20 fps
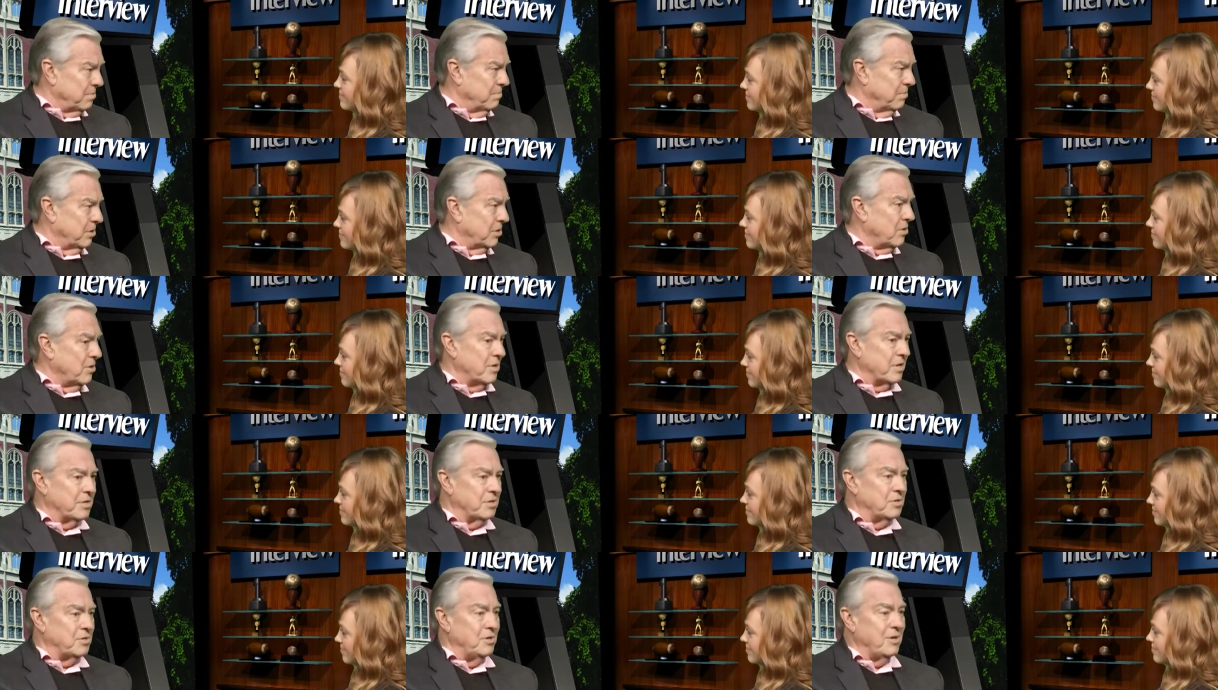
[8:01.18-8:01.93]

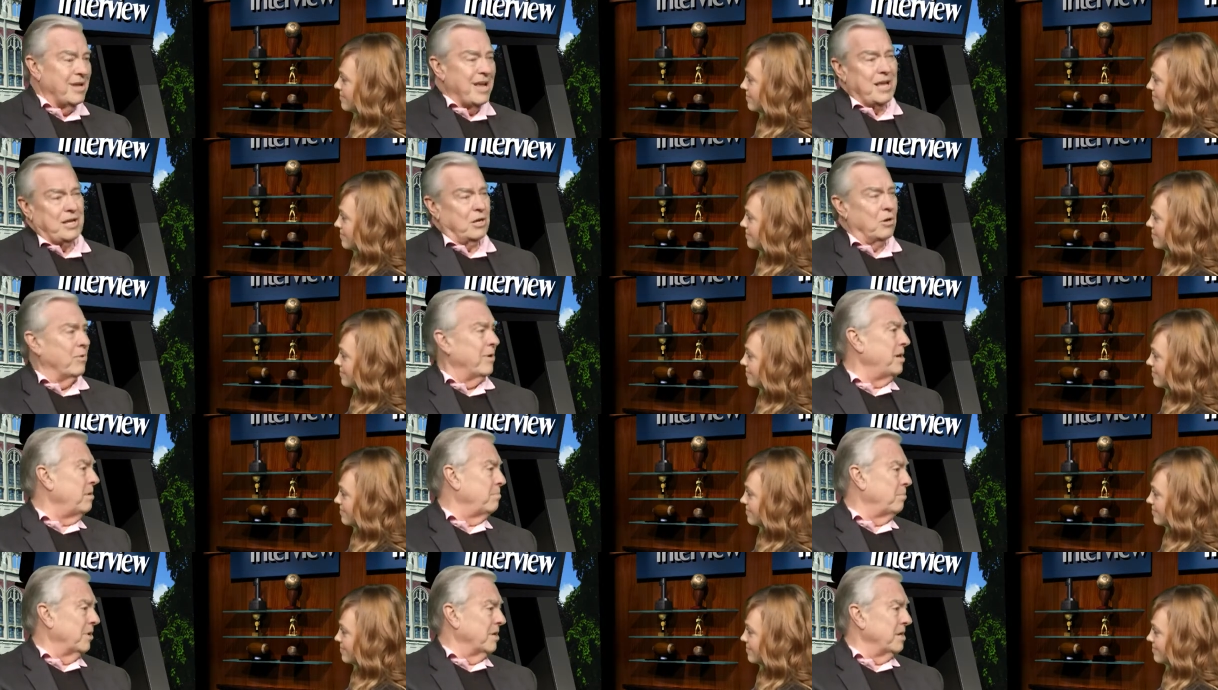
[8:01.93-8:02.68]
Speaker 1: because you can't go
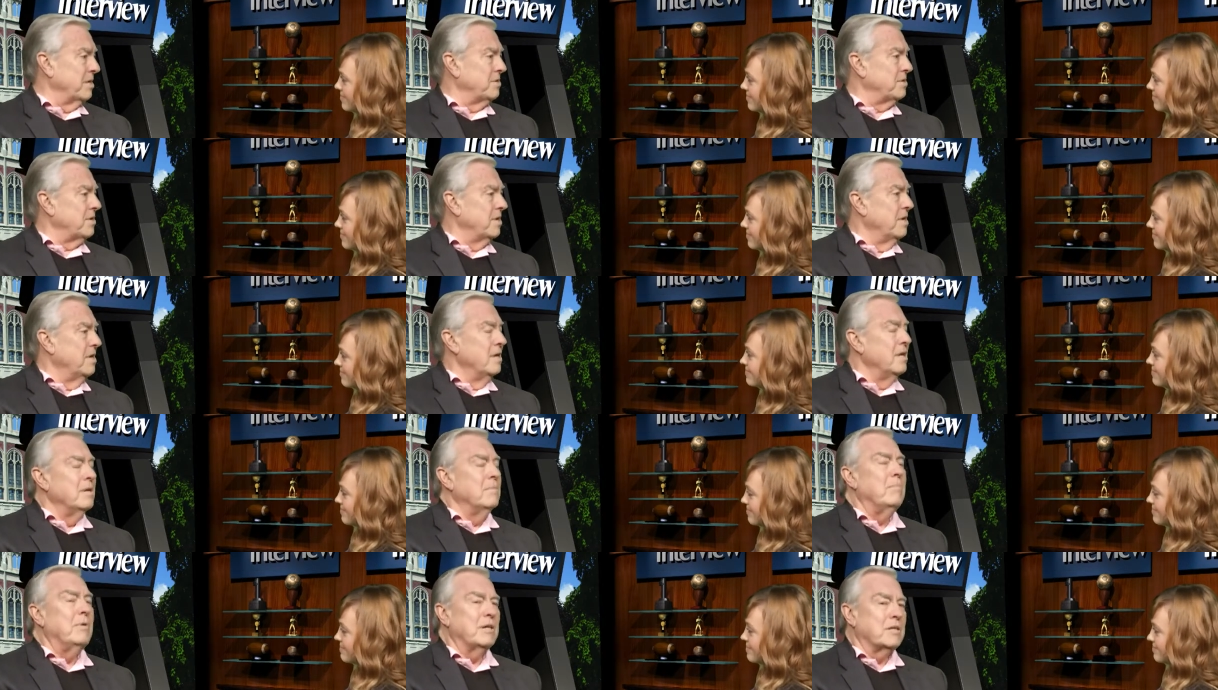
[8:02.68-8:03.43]
anyplace.
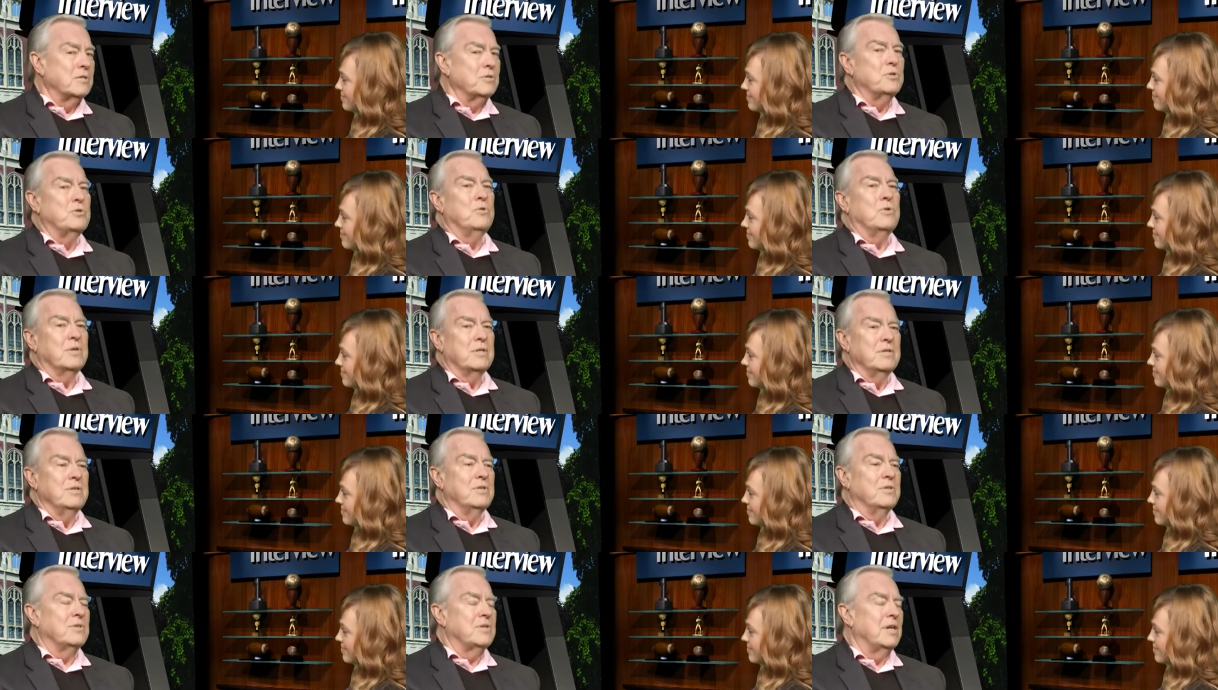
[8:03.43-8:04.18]
Michael
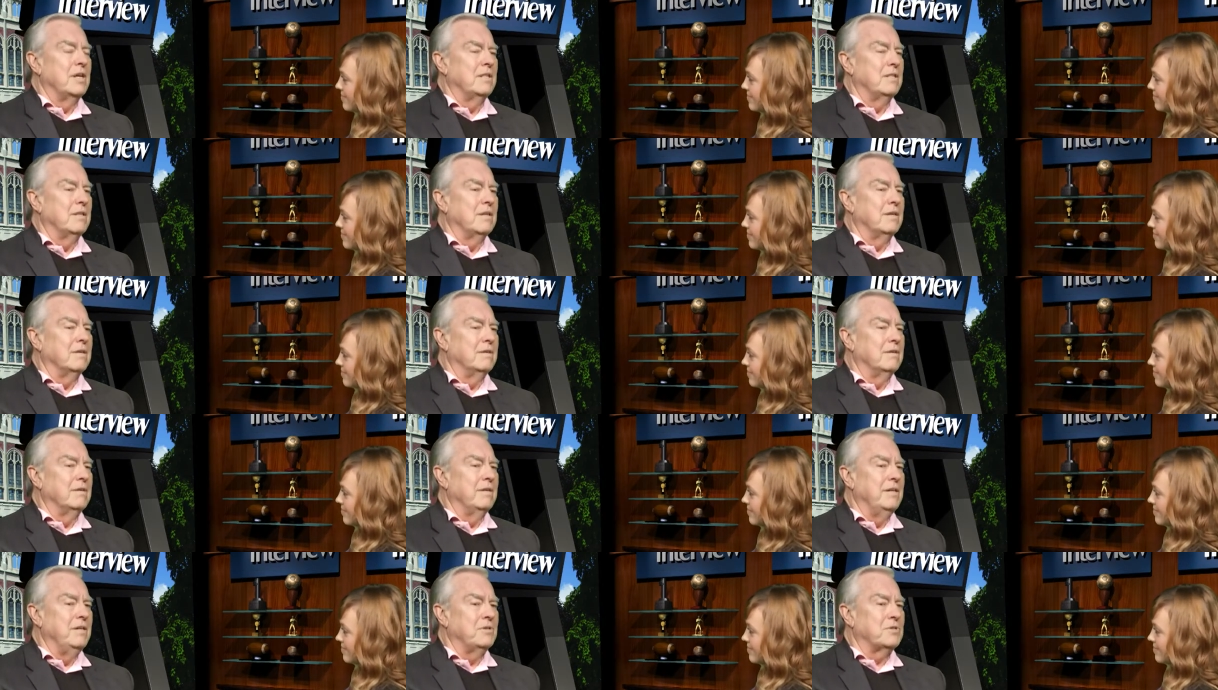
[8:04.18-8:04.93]
Jordan said that
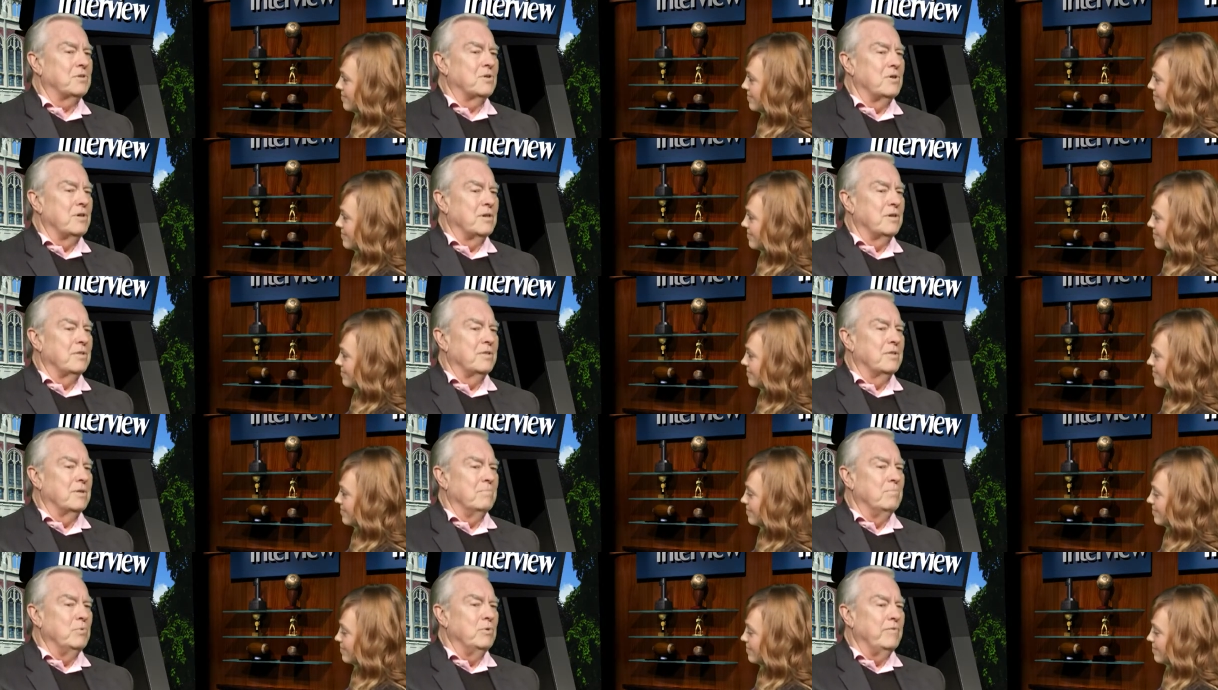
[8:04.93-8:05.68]
he saw
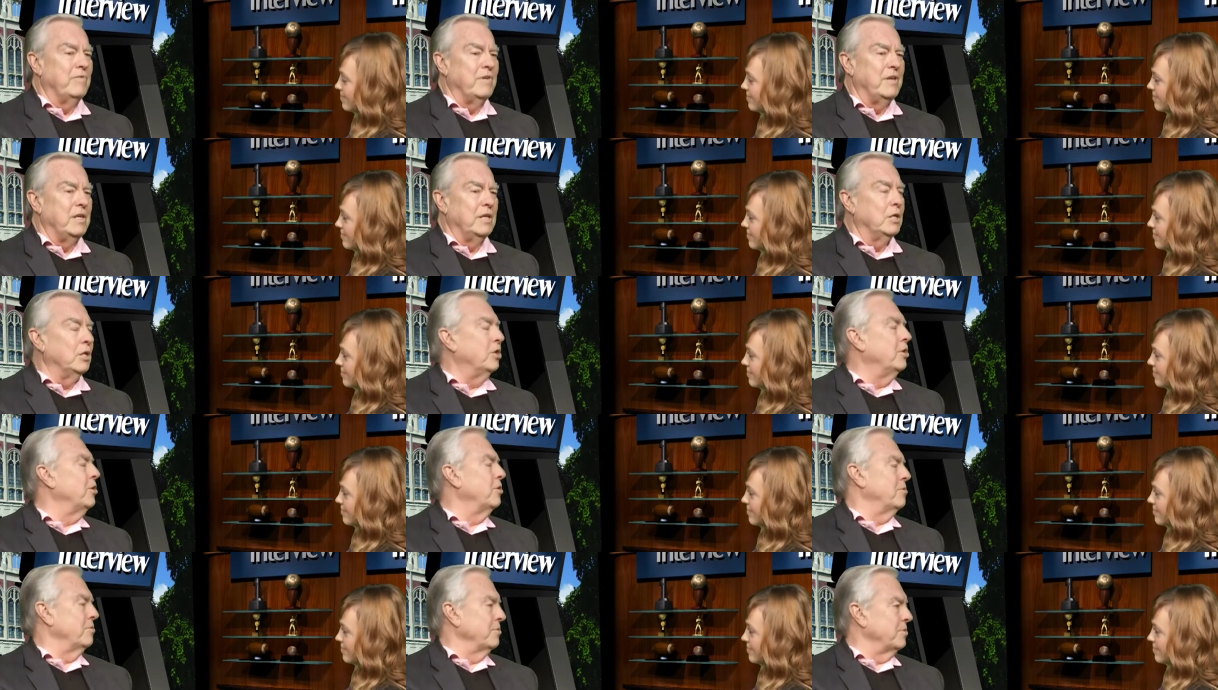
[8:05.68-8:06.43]
the movie
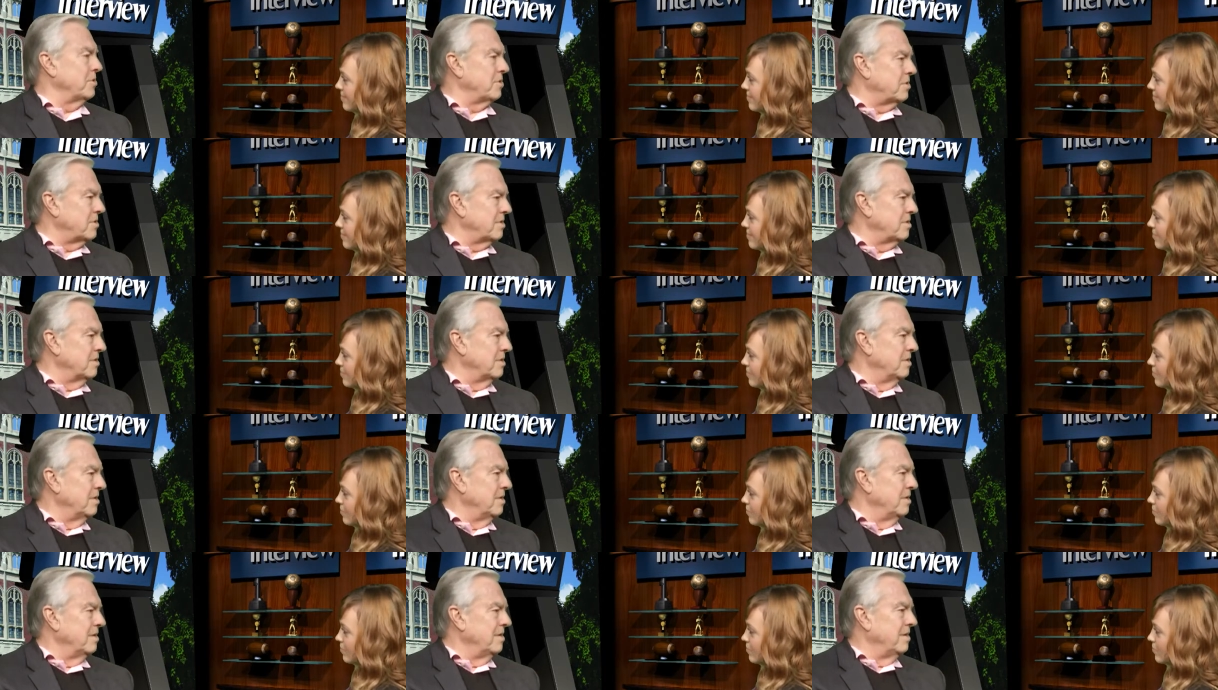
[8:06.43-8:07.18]
Ghost
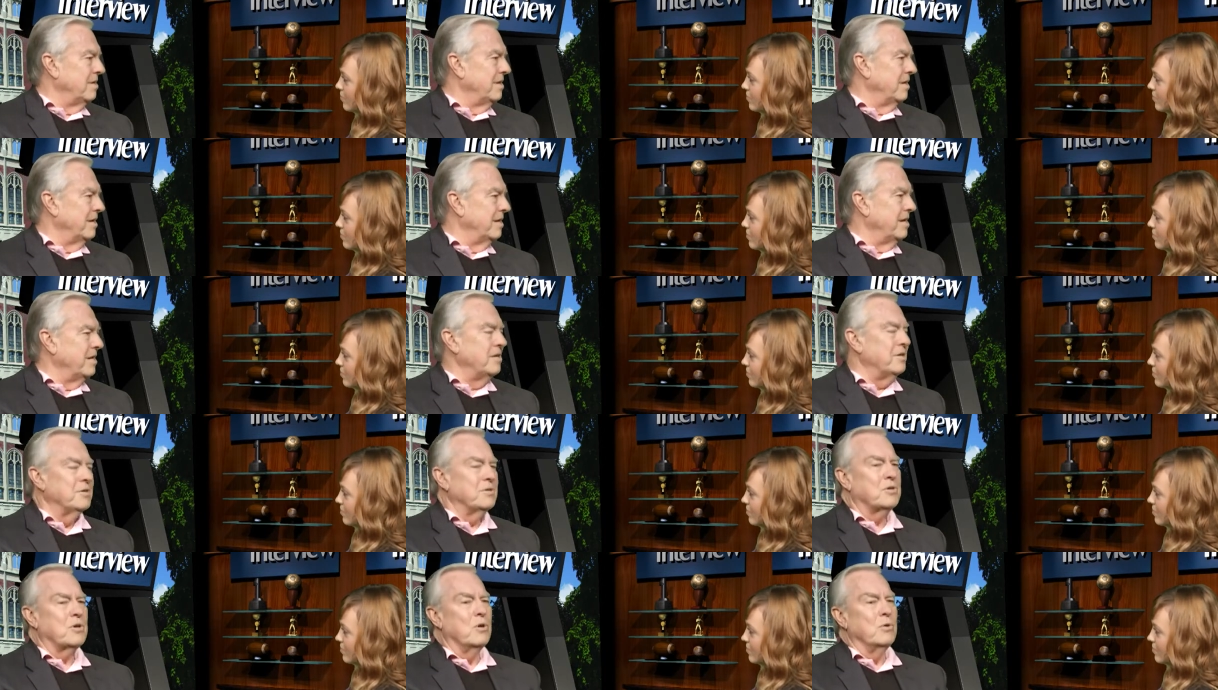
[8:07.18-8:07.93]
in
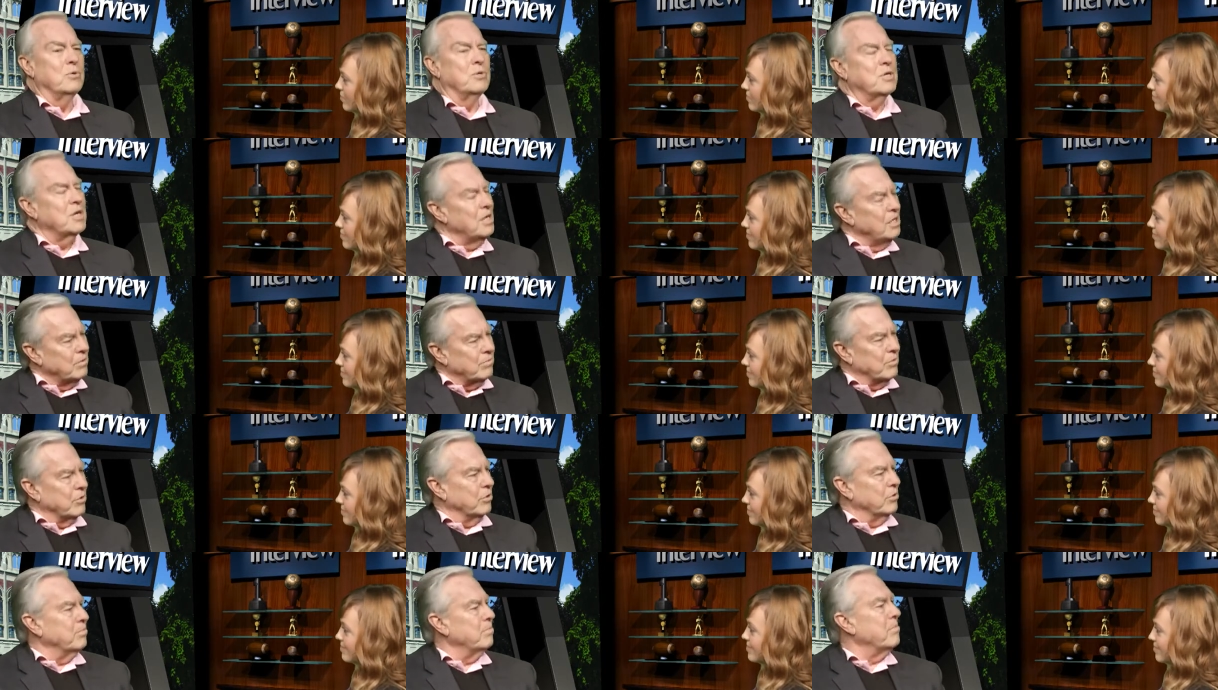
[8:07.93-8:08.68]
his hotel room